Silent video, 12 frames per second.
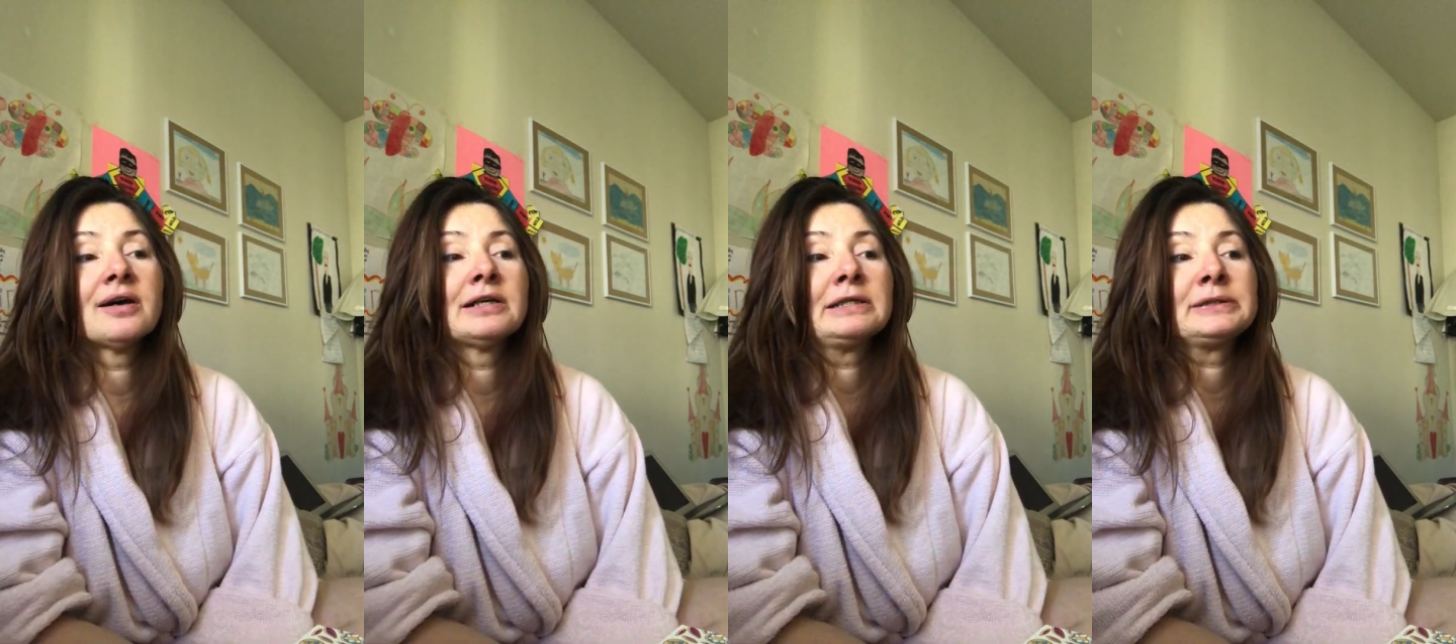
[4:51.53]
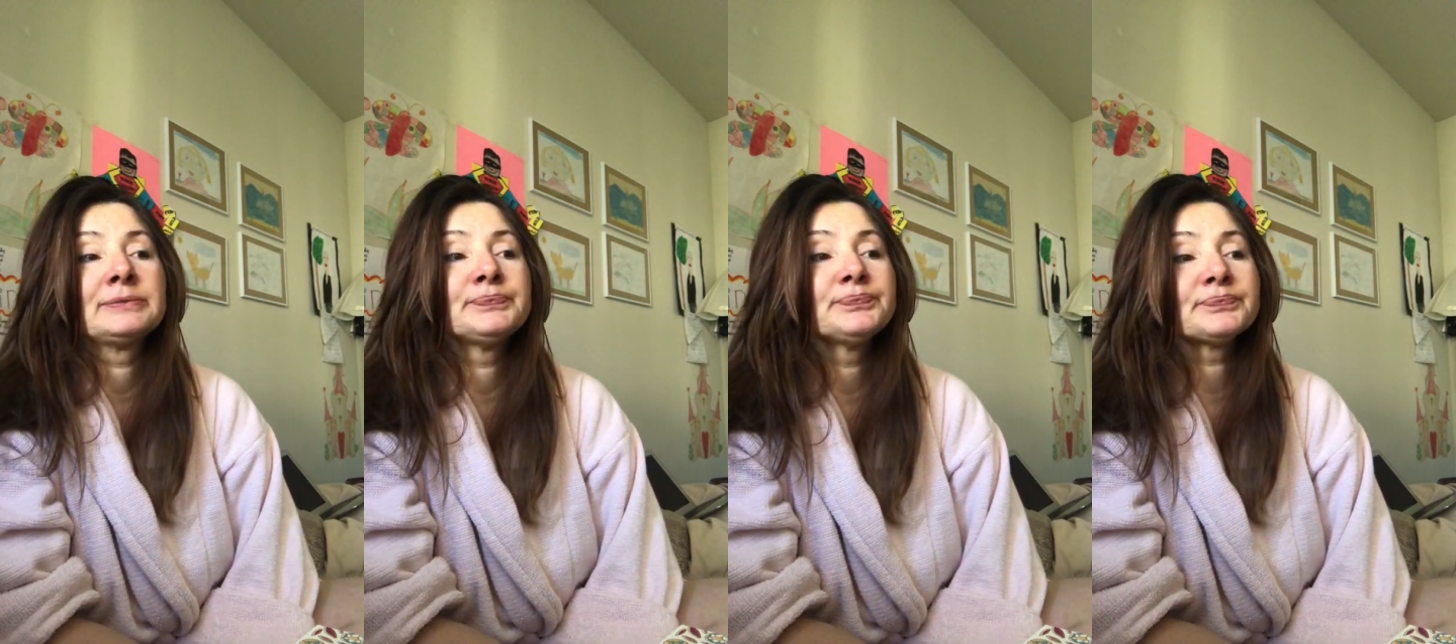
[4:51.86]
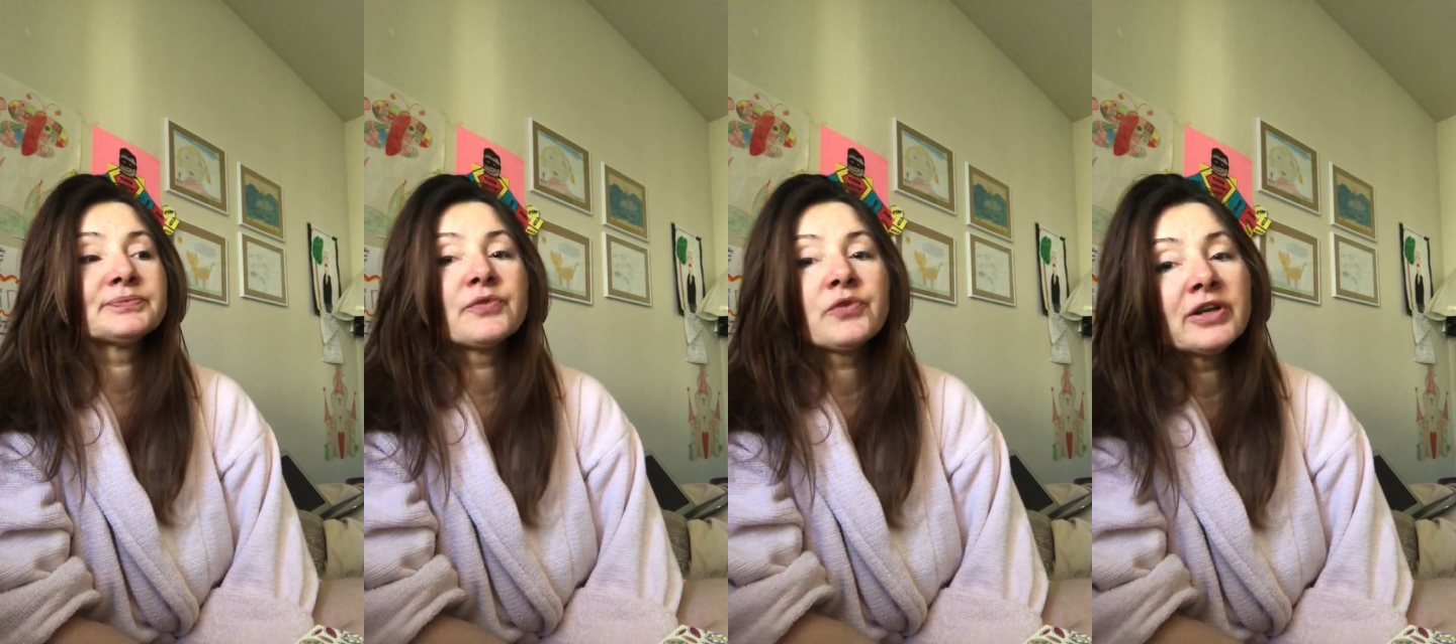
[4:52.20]
Um,
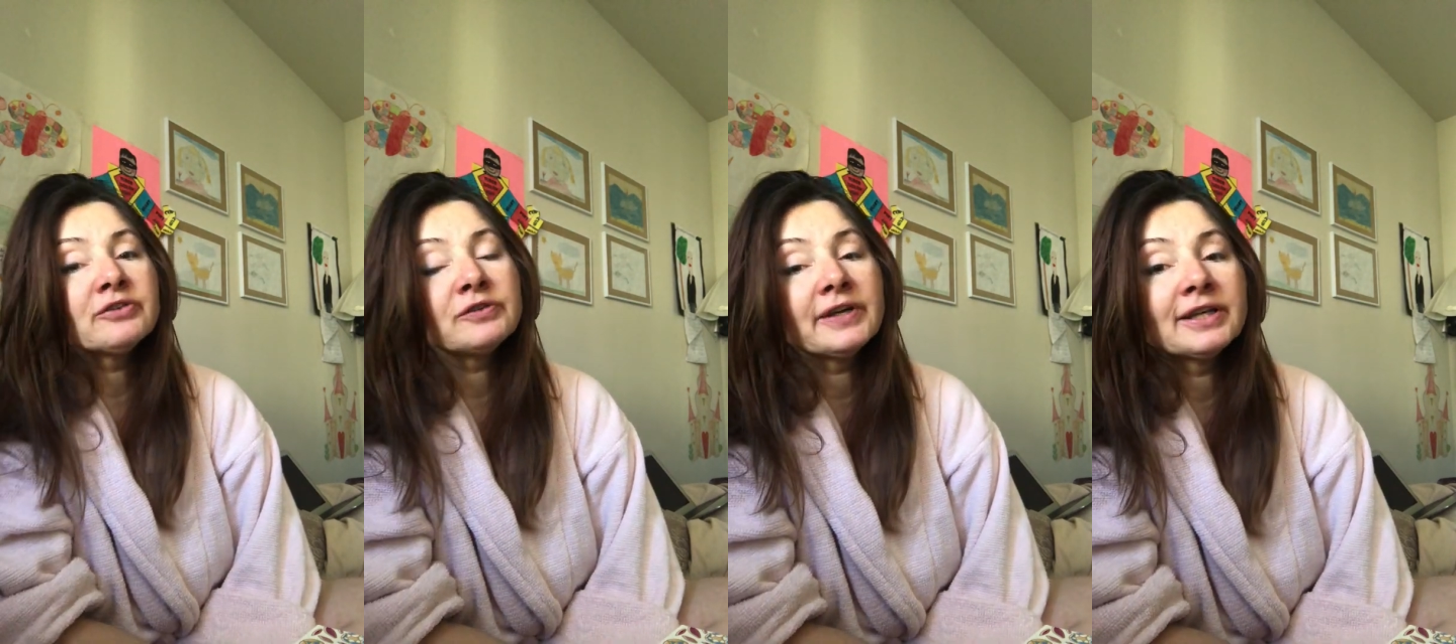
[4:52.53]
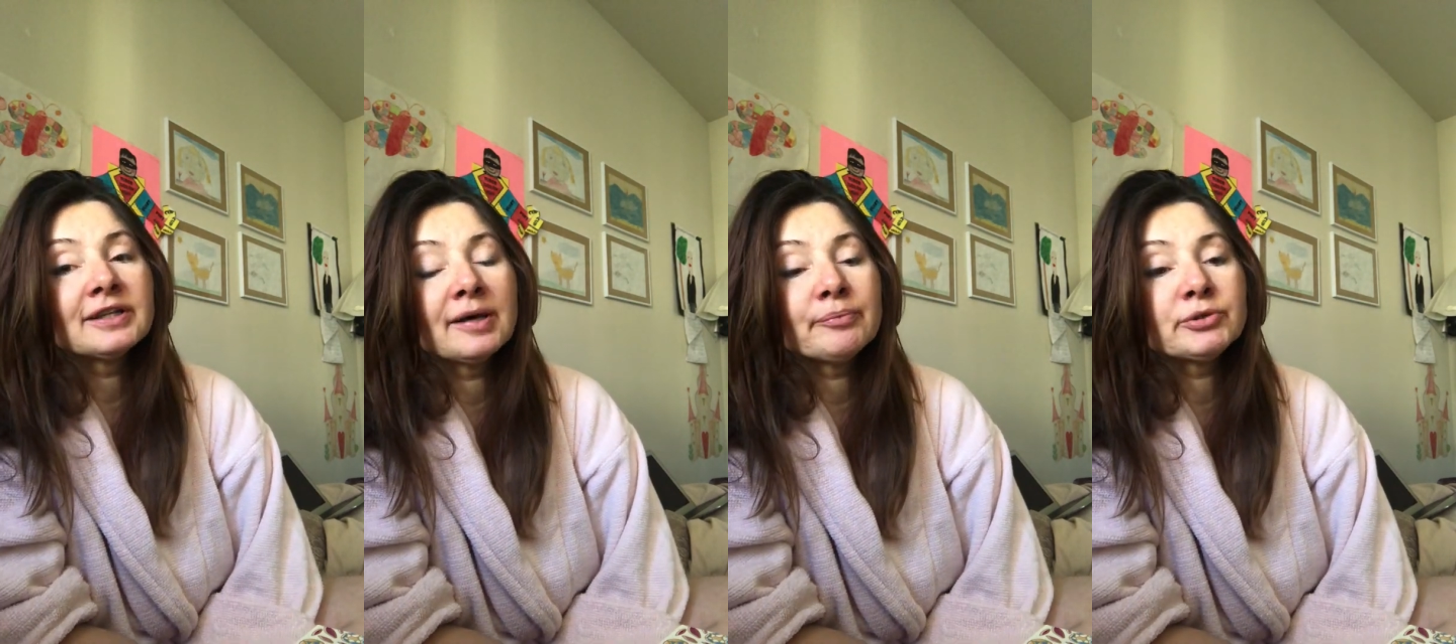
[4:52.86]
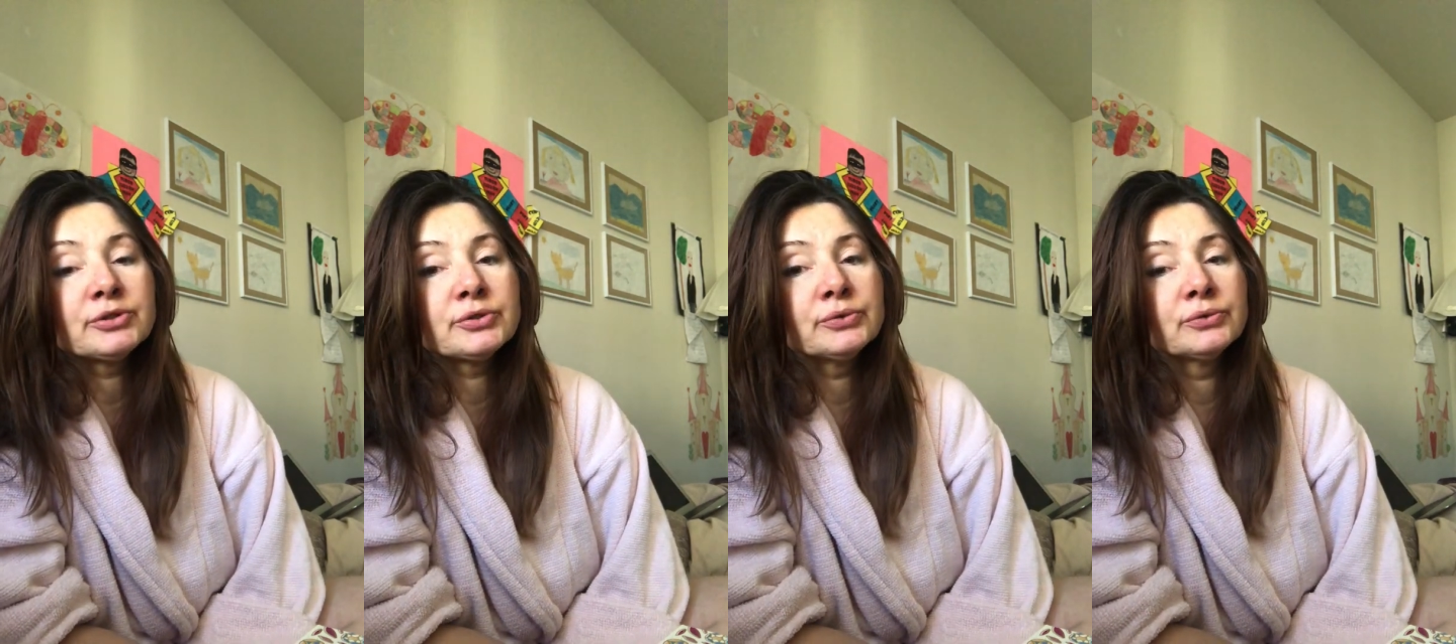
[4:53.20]
red flag
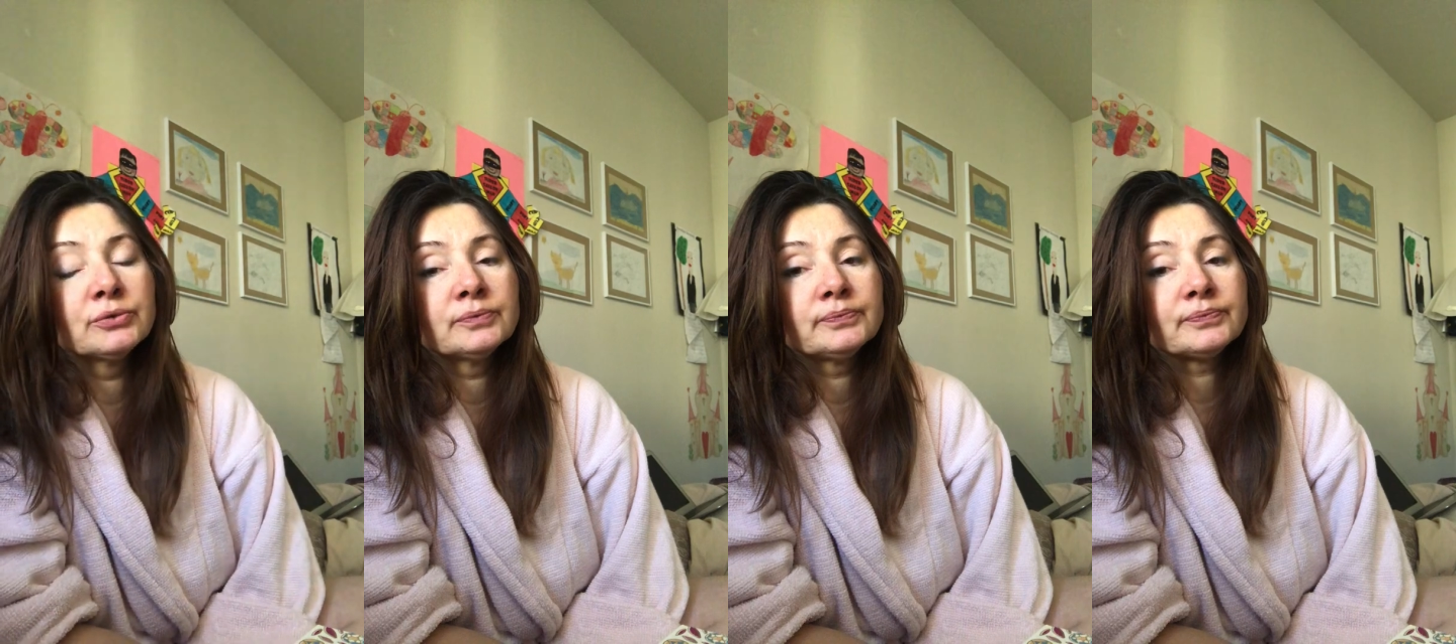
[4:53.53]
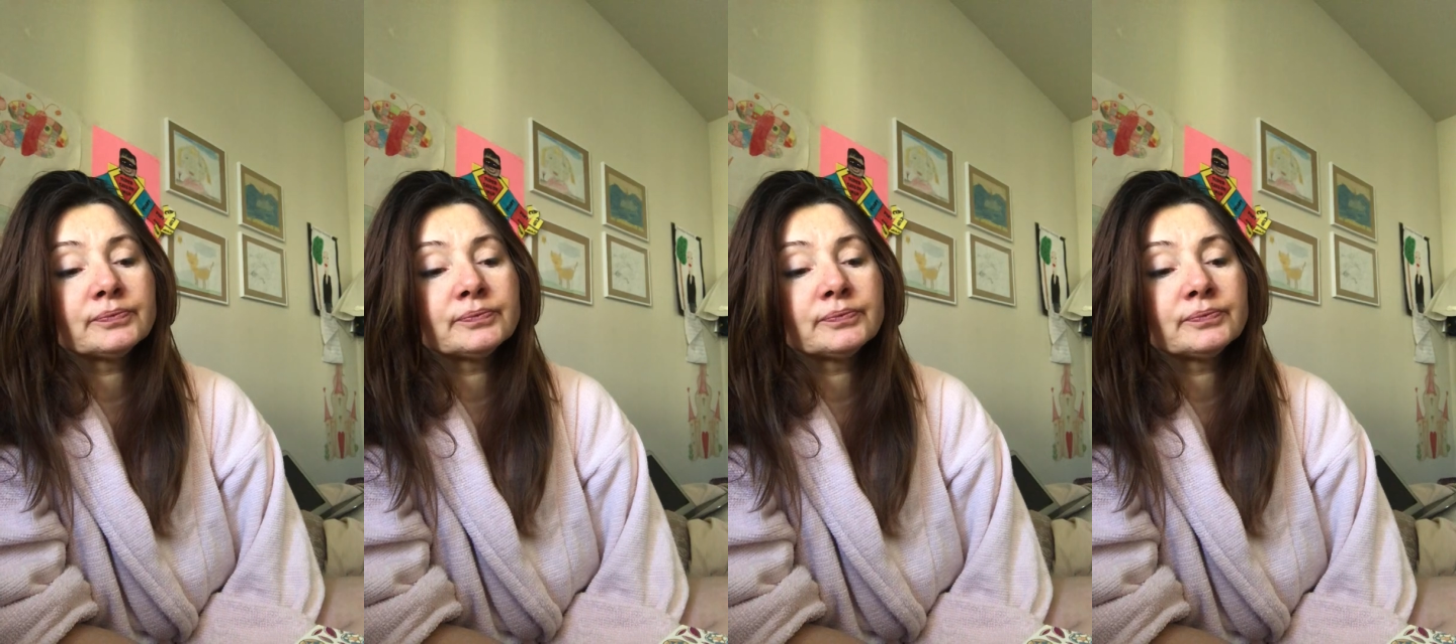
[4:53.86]
number two.